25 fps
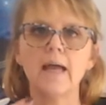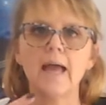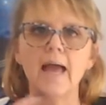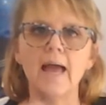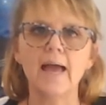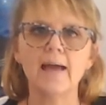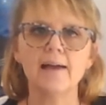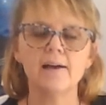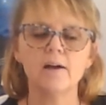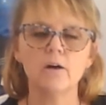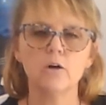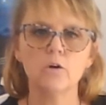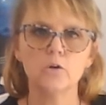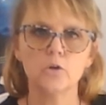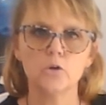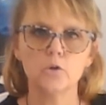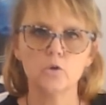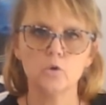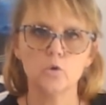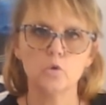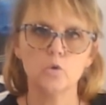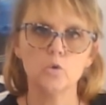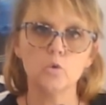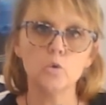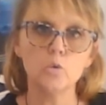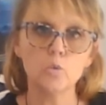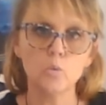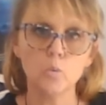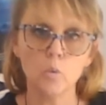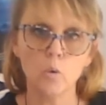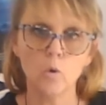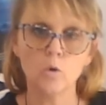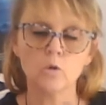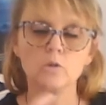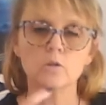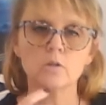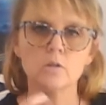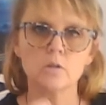how you
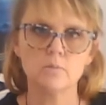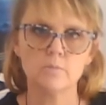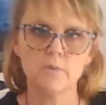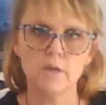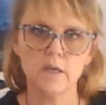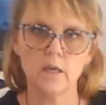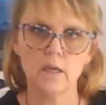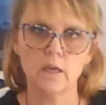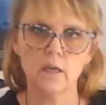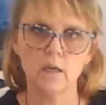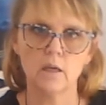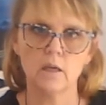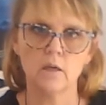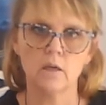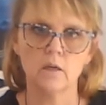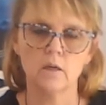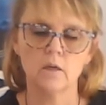want to be,